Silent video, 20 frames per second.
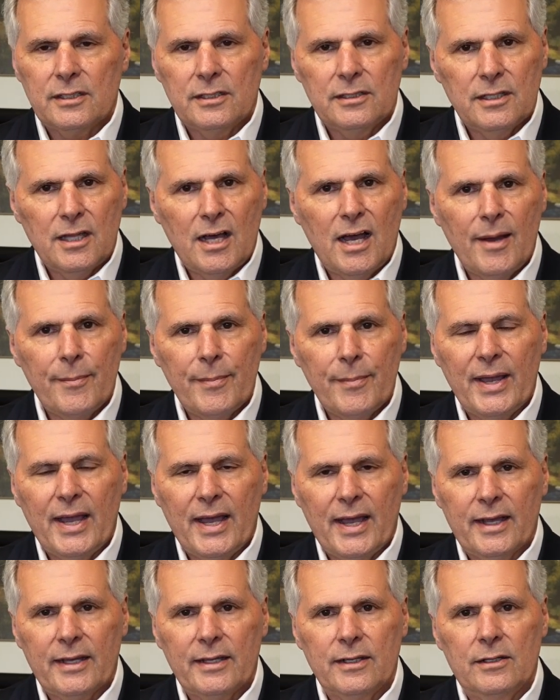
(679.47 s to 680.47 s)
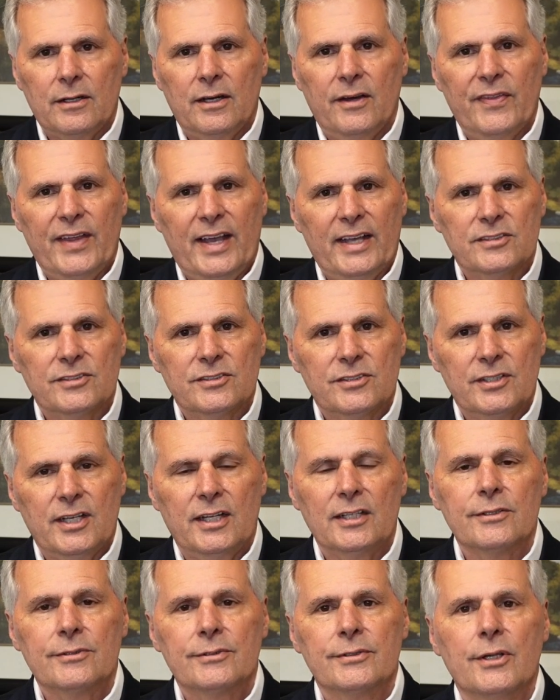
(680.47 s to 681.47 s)
clawback on that
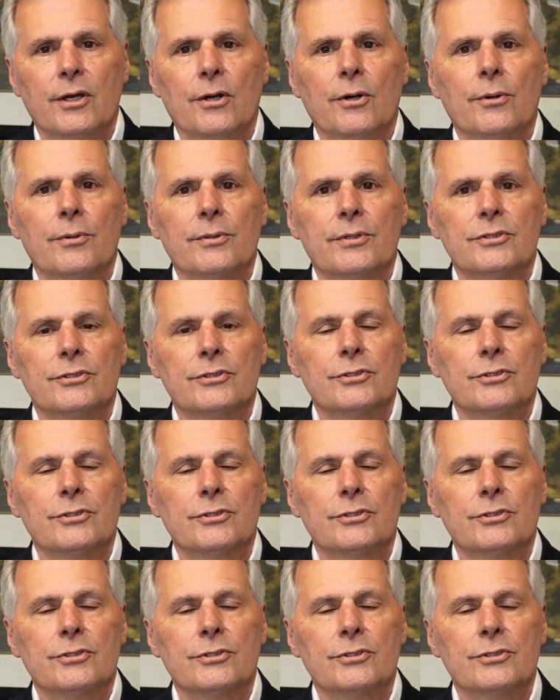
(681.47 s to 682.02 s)
seller note